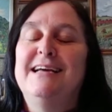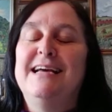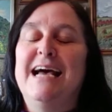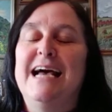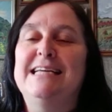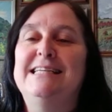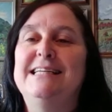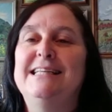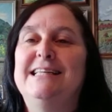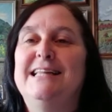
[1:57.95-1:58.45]

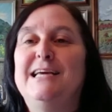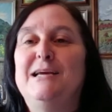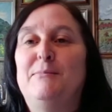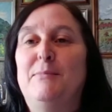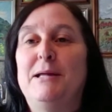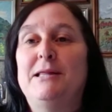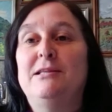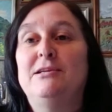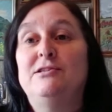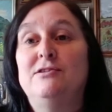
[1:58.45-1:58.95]
I did think
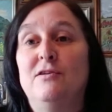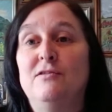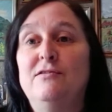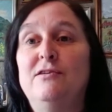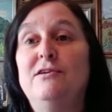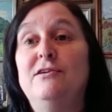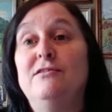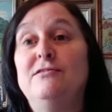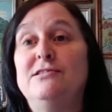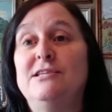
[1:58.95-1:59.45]
about the joke
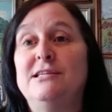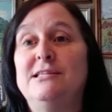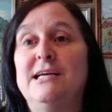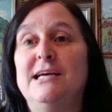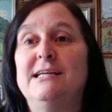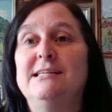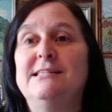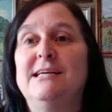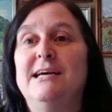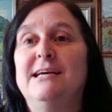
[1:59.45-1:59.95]
you used to
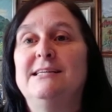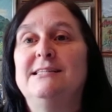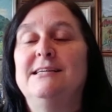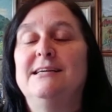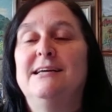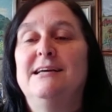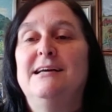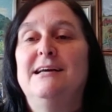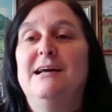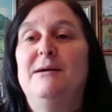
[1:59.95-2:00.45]
tell Dad
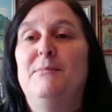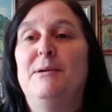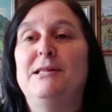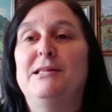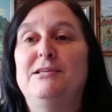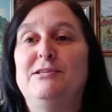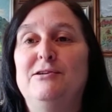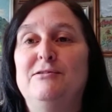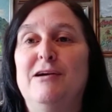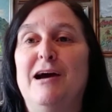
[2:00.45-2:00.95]
about
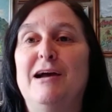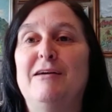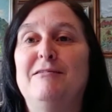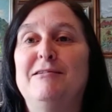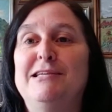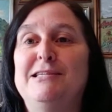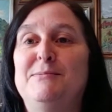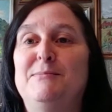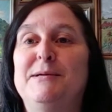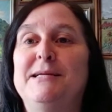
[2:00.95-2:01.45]
the two
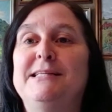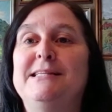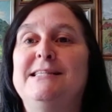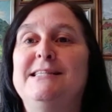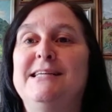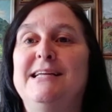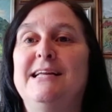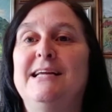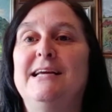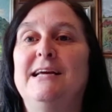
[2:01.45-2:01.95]
Irishmen
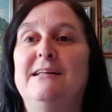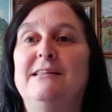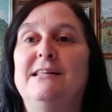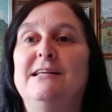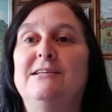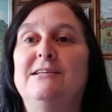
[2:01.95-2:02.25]
sitting at the